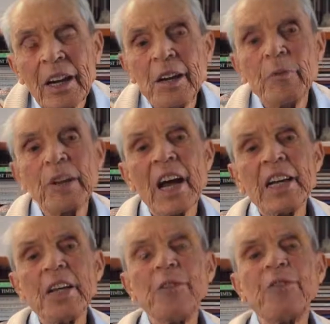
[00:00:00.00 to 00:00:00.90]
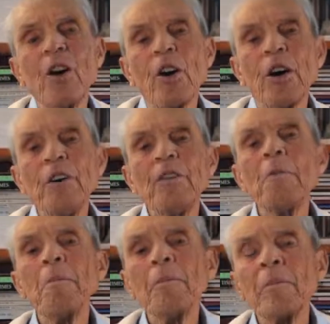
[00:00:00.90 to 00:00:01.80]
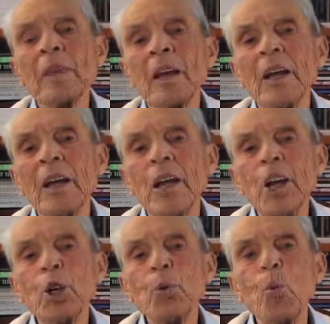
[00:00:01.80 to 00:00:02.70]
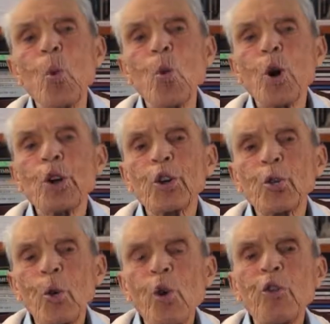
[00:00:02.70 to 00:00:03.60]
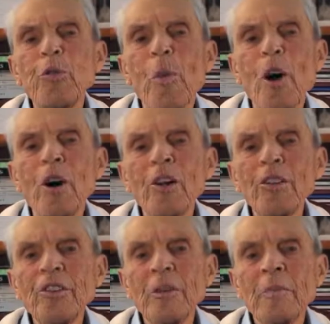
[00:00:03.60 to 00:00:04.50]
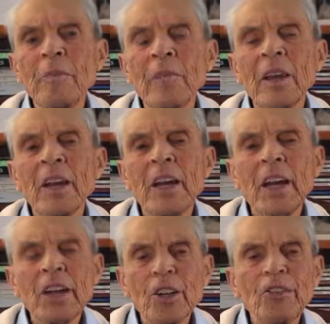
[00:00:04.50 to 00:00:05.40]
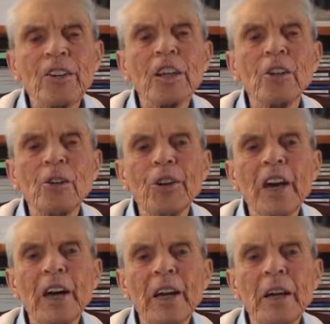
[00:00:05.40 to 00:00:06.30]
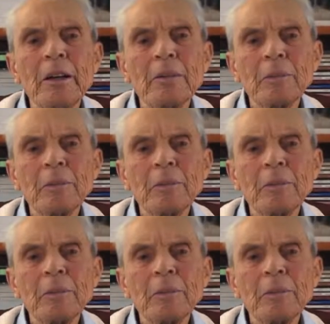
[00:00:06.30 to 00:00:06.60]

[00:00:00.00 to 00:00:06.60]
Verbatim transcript: Even at 85, he could walk 12 miles in a single day.